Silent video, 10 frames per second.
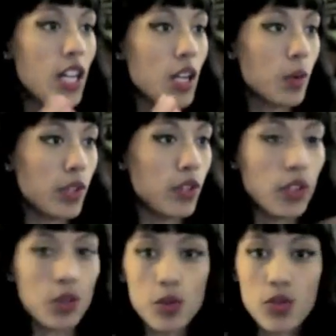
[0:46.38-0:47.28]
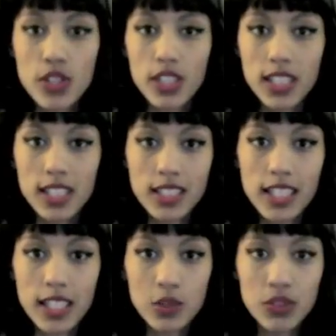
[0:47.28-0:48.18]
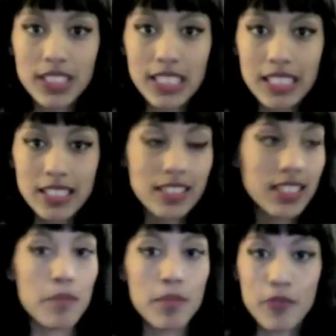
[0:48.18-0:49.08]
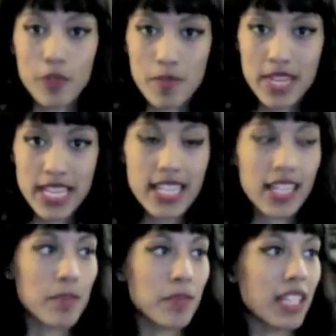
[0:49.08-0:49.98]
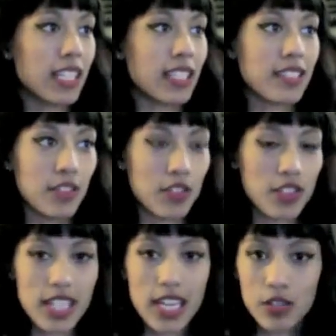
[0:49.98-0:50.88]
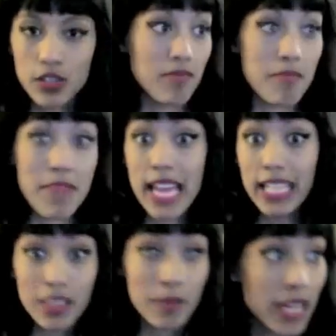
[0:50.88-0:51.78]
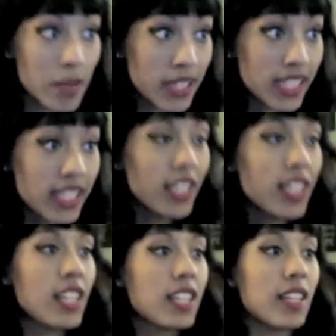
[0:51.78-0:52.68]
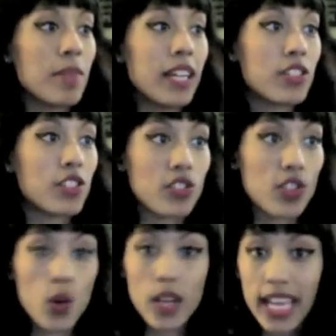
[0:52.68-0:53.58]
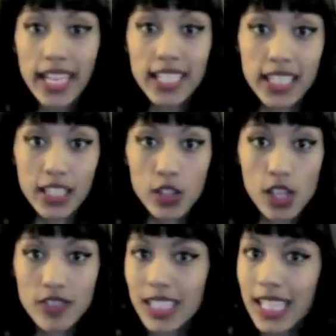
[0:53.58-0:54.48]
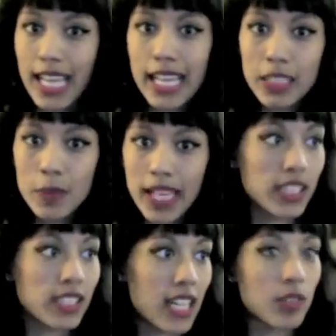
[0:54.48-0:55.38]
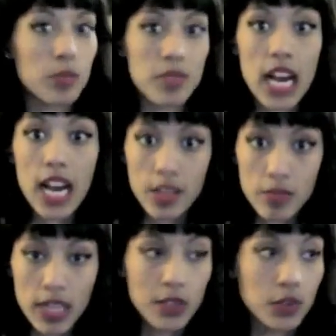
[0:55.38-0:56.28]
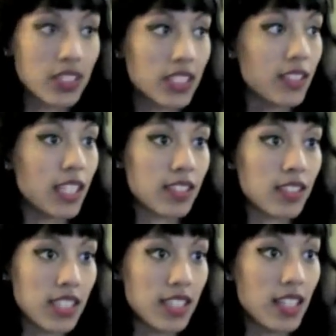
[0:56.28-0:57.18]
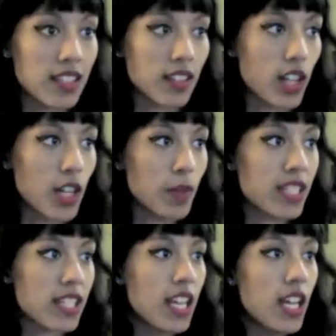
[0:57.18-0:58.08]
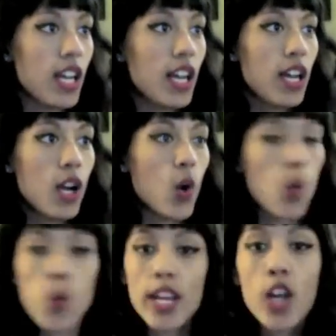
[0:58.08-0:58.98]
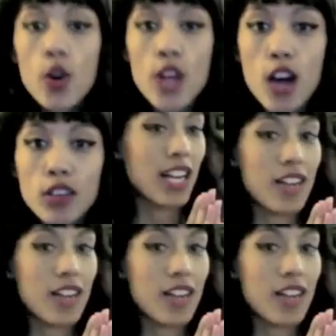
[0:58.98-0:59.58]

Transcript: We don't know who's gonna get Lucille'd. For me, I'm thinking it's either Daryl, Maggie, maybe. They might just go ahead and kill off Glenn anyway and have him die by Lucille like he does in the comics. We don't know.